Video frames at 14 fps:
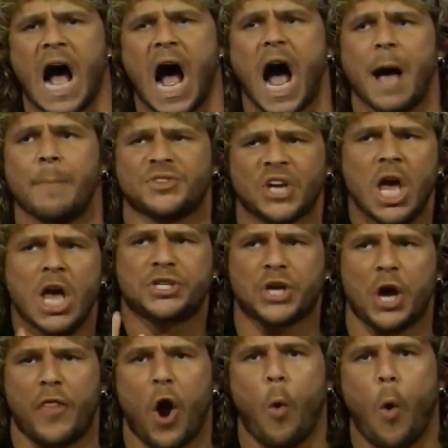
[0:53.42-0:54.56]
comes
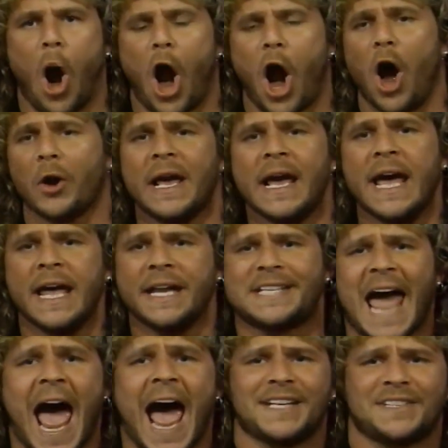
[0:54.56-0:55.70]
to the World
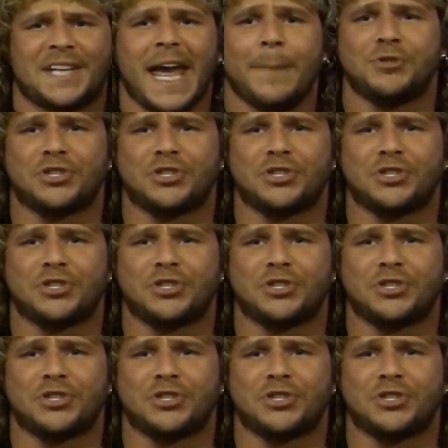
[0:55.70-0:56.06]
Tag Team